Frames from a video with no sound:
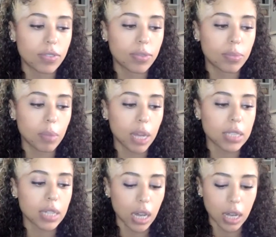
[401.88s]
my
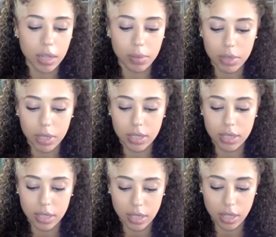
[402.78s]
time in
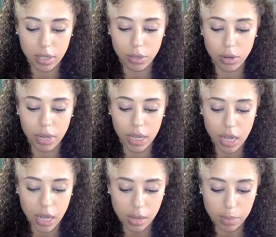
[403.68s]
synagogue growing
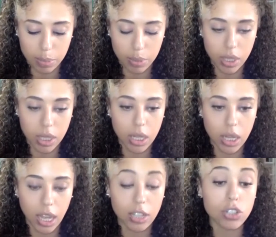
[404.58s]
up,
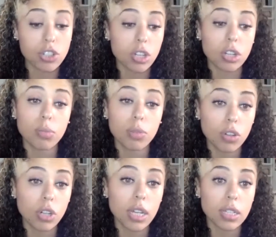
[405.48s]
and just the
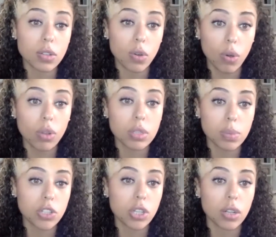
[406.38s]
community as a whole,
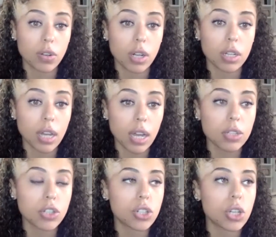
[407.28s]
especially at Or
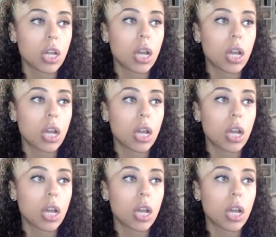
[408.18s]
Hadash.